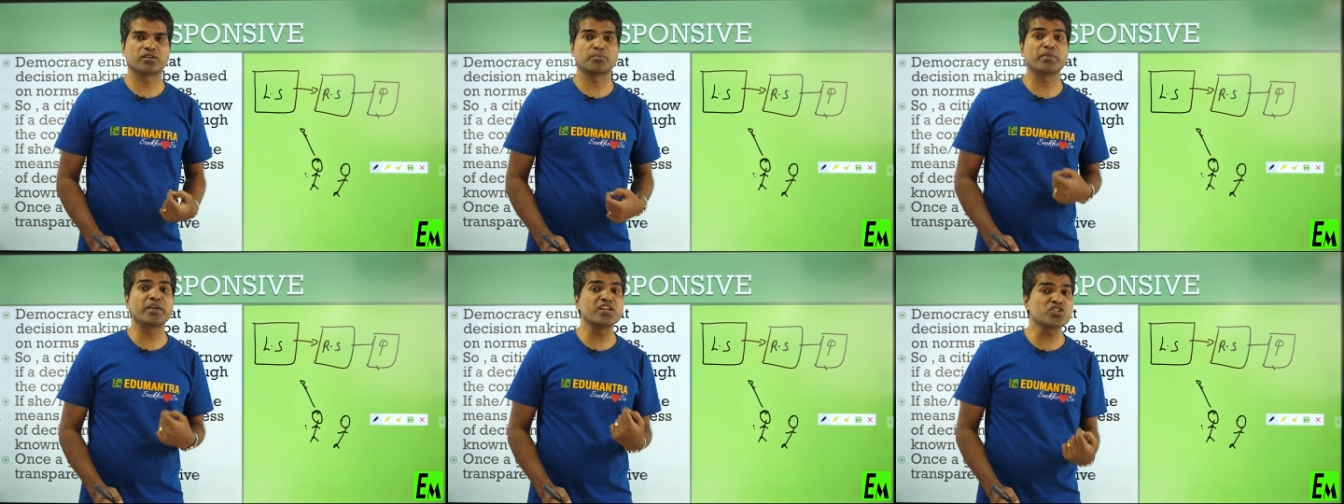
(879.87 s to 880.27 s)

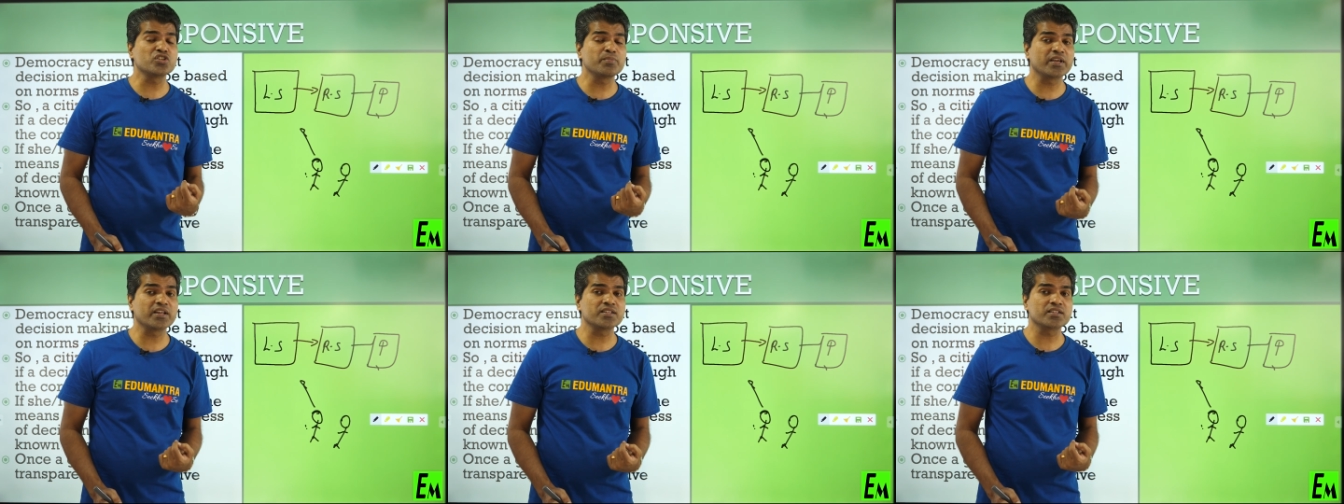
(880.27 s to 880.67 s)

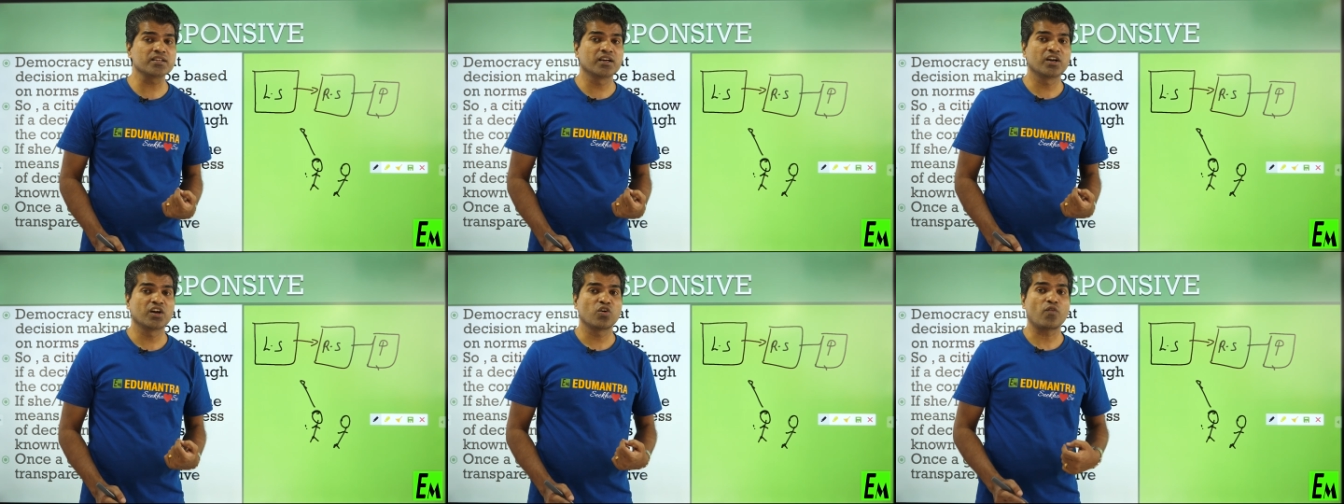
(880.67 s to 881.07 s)
Means?
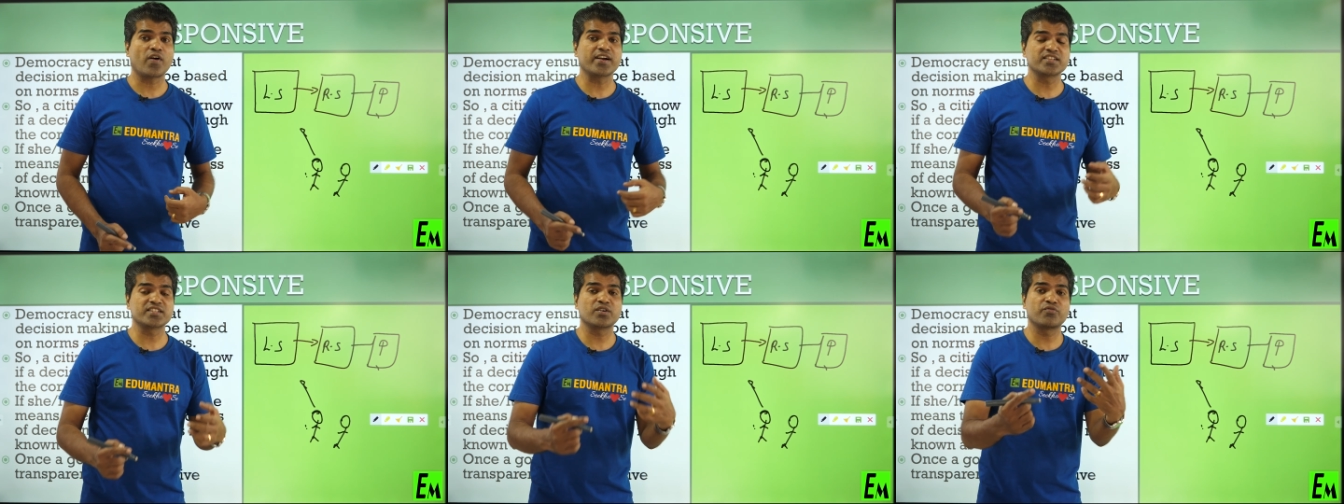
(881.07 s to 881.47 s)

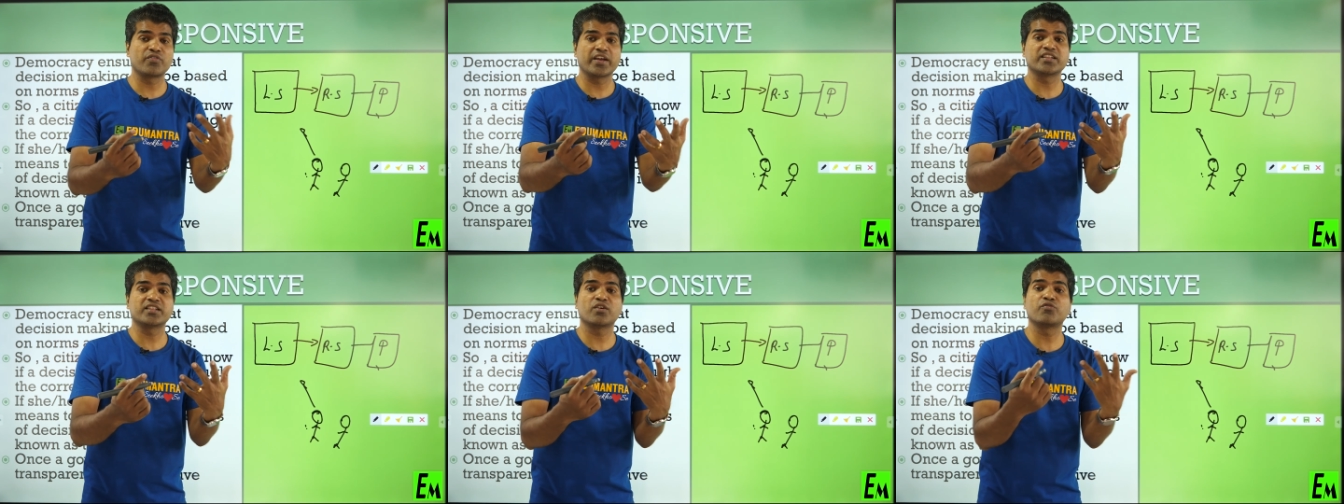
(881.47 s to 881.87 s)
What is the
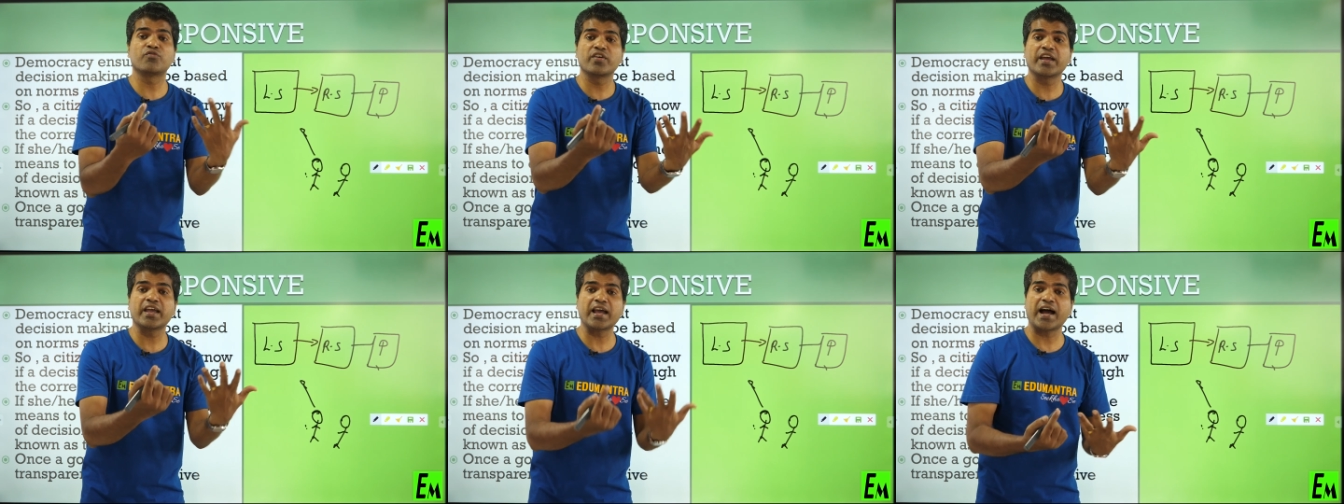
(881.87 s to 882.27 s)
way? The
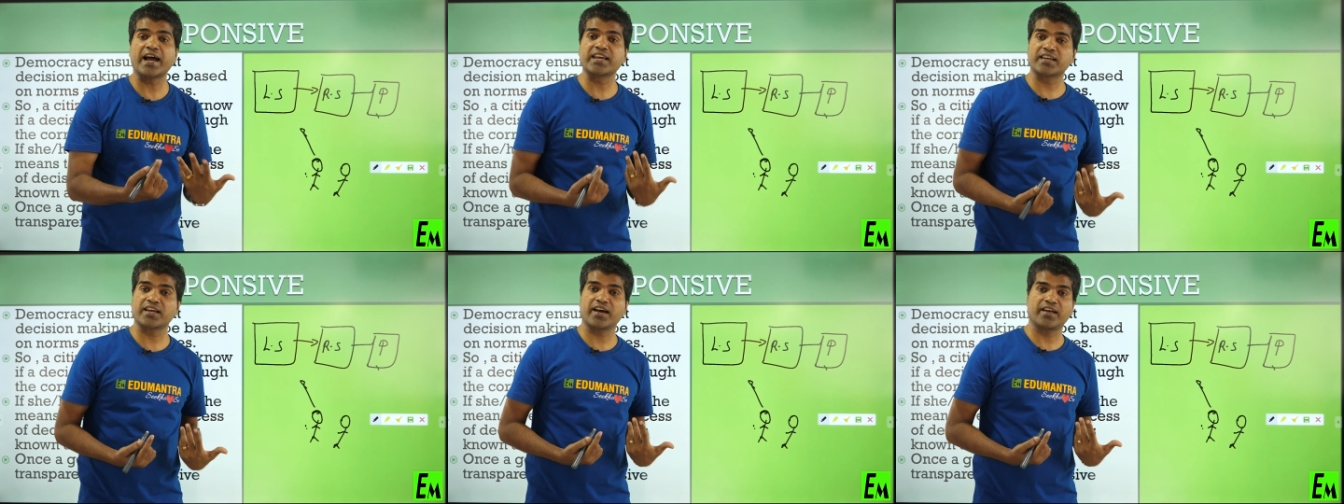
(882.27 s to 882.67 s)
way
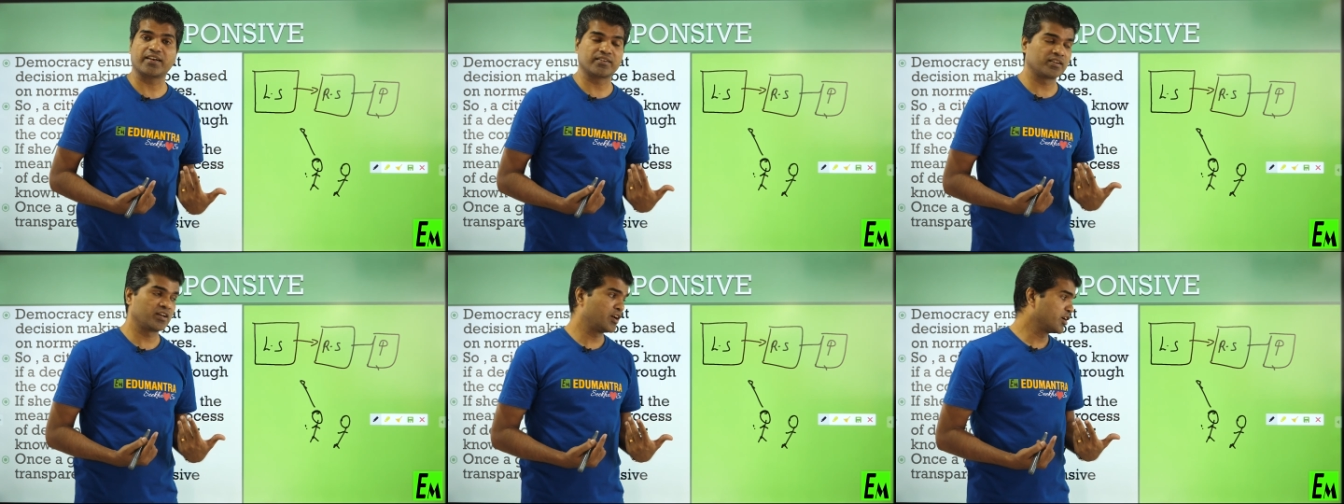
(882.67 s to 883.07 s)
I can.